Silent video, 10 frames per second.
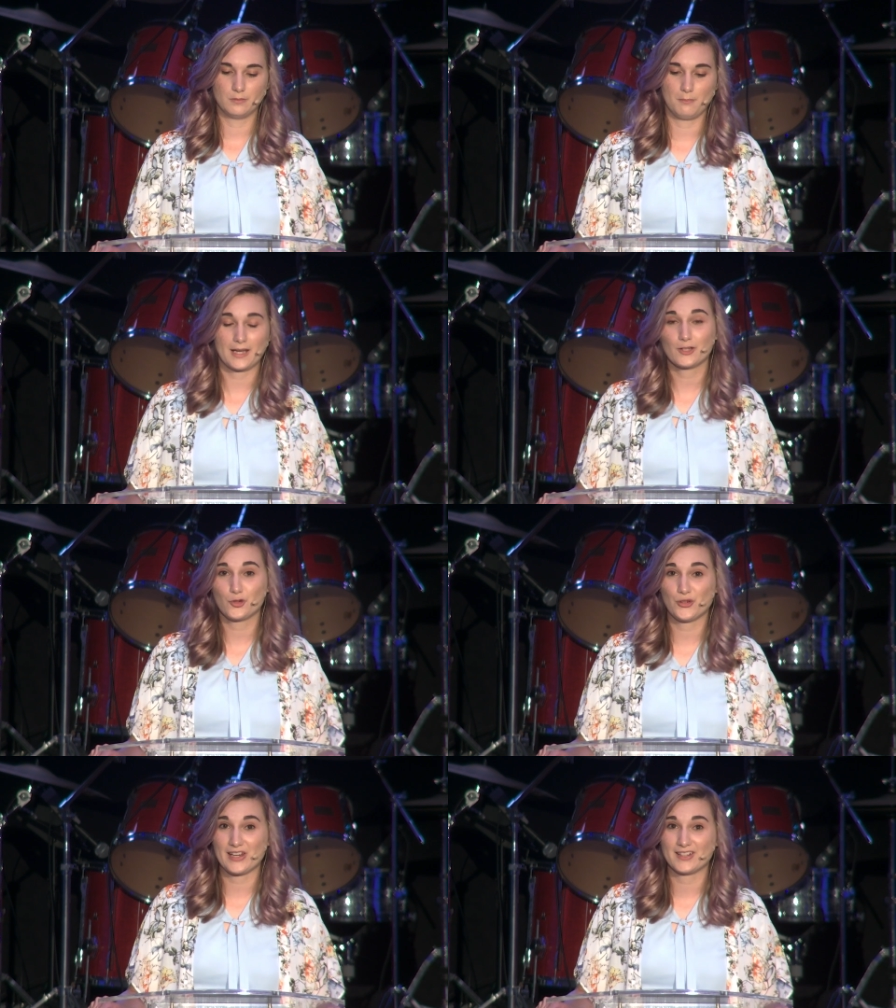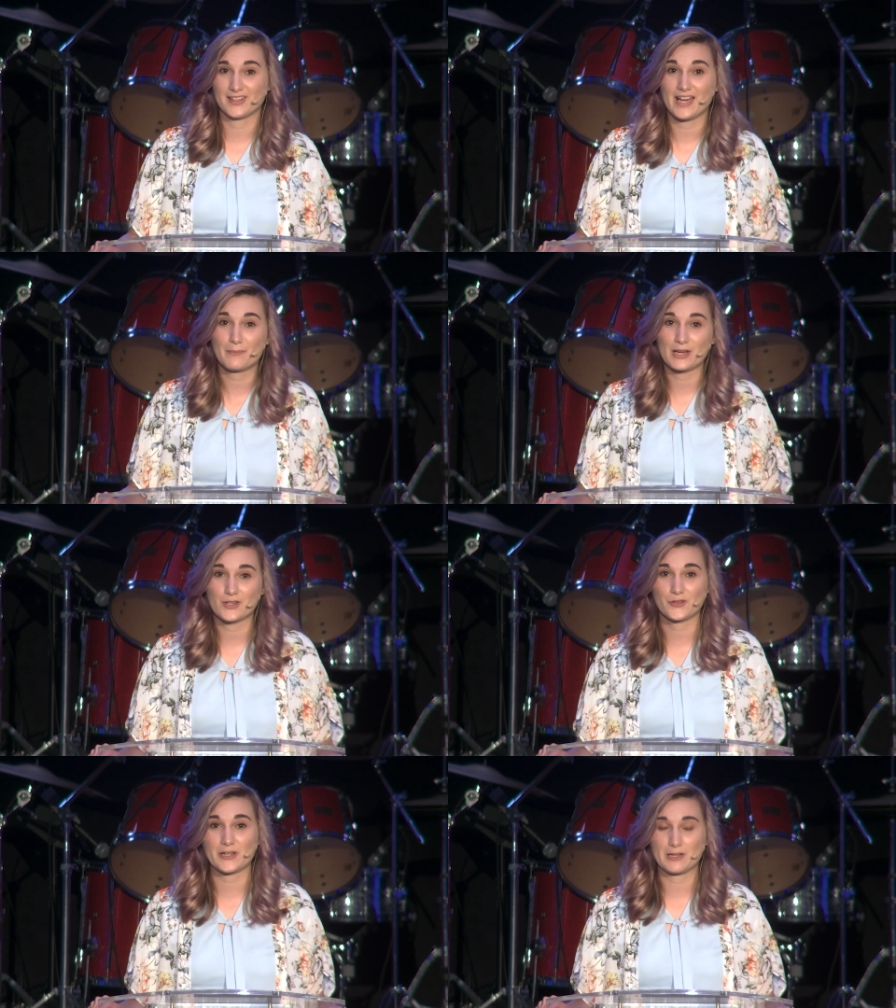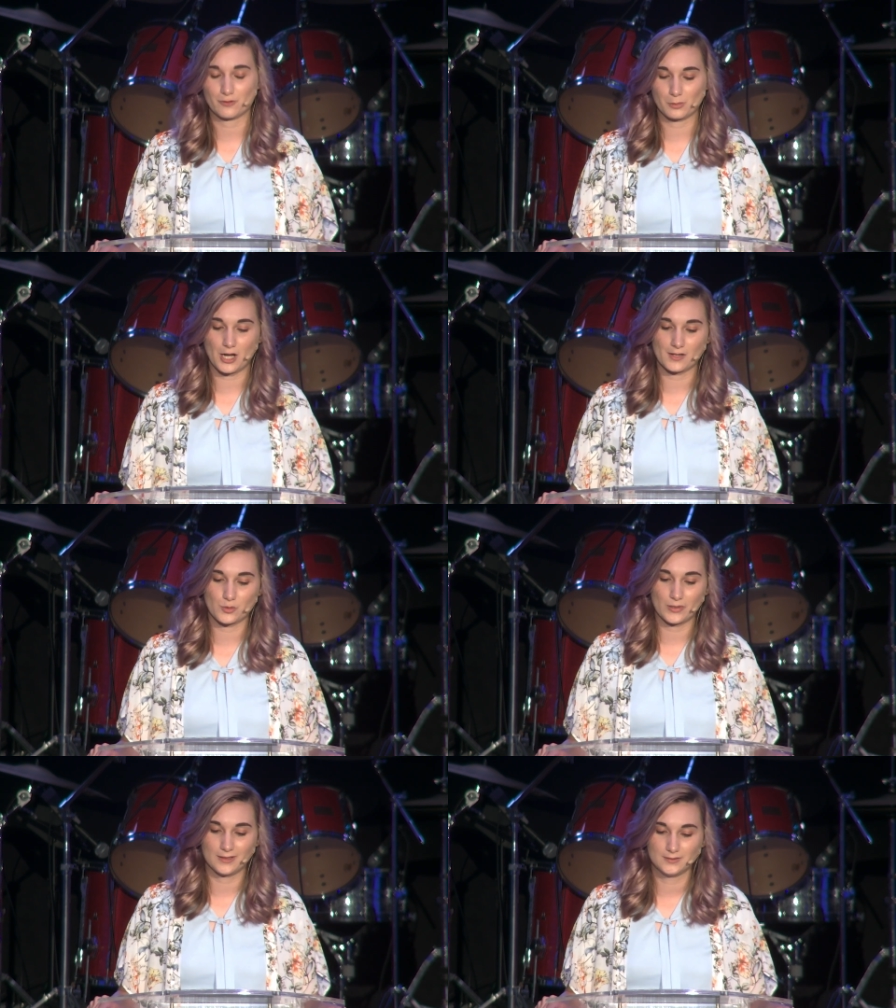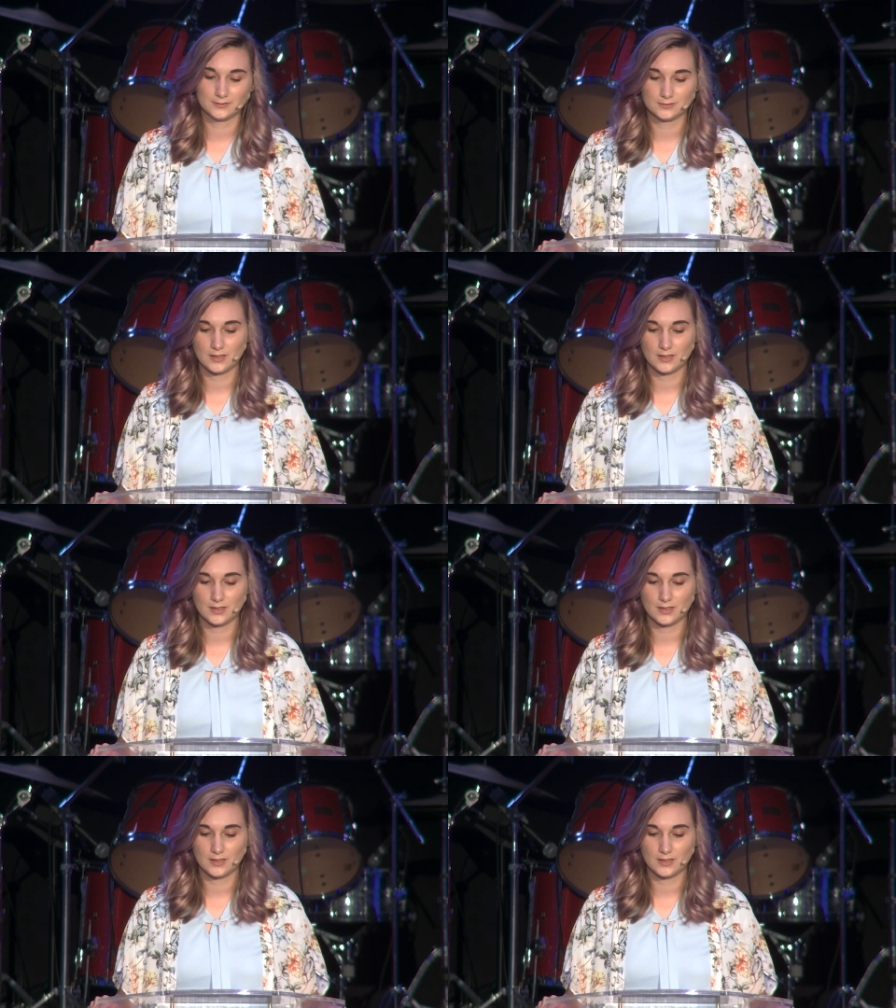Man created that by straying from God's will.